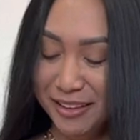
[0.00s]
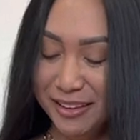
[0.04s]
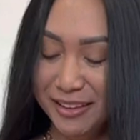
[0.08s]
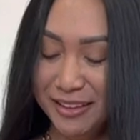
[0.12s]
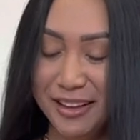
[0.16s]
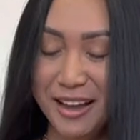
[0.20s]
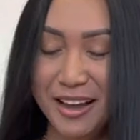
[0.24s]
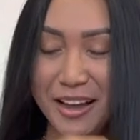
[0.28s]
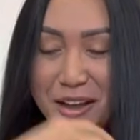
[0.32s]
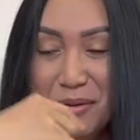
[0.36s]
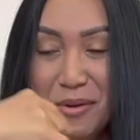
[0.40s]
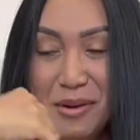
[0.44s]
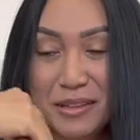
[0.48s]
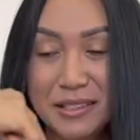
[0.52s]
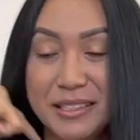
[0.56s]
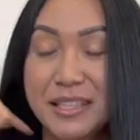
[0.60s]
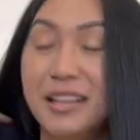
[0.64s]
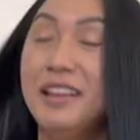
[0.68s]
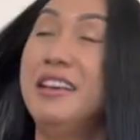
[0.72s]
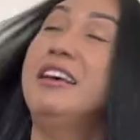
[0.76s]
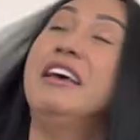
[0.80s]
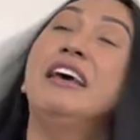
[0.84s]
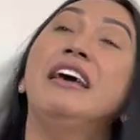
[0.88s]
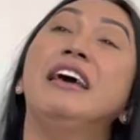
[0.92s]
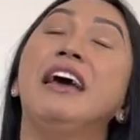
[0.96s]
yeah,
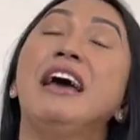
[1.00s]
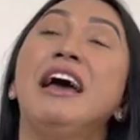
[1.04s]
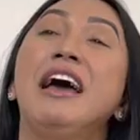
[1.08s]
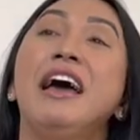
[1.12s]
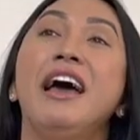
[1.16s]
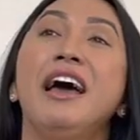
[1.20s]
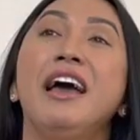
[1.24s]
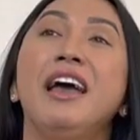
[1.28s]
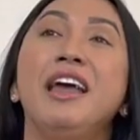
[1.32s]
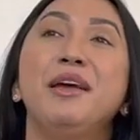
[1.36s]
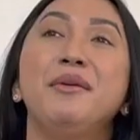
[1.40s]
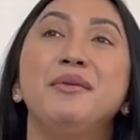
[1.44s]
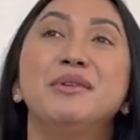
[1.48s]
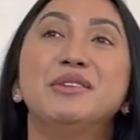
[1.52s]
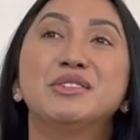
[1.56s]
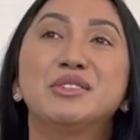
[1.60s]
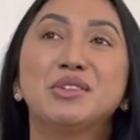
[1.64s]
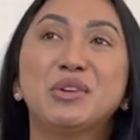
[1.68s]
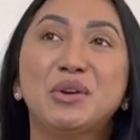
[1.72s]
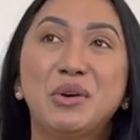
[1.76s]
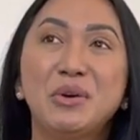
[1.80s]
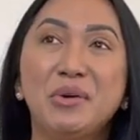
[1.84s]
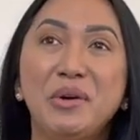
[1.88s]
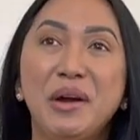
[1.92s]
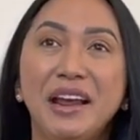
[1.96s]
it was
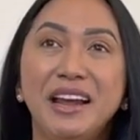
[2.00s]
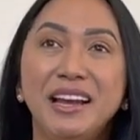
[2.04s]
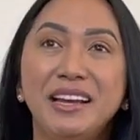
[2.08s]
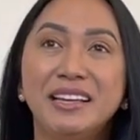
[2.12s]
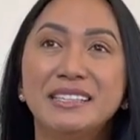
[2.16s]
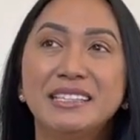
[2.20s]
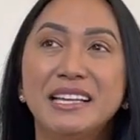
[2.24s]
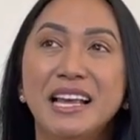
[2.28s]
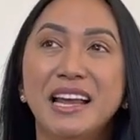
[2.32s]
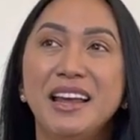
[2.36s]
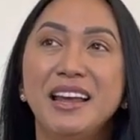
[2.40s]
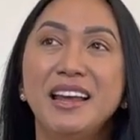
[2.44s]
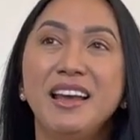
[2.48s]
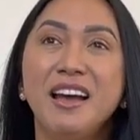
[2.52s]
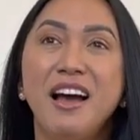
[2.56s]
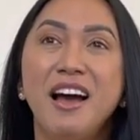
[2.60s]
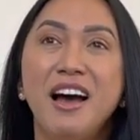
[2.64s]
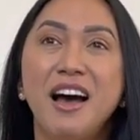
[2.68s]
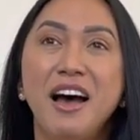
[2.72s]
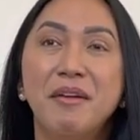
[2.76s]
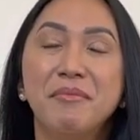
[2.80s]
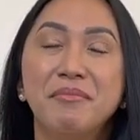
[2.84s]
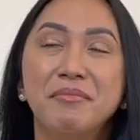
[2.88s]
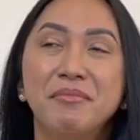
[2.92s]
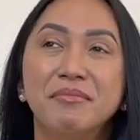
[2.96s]
crazy.
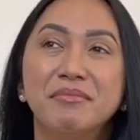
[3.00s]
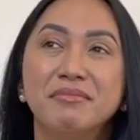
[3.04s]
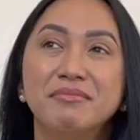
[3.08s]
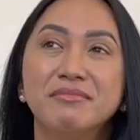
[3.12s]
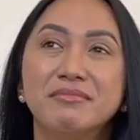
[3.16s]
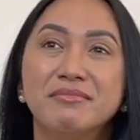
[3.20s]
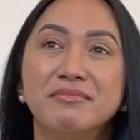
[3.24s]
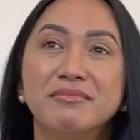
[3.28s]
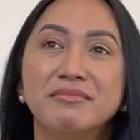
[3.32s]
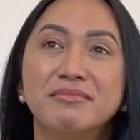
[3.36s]
Now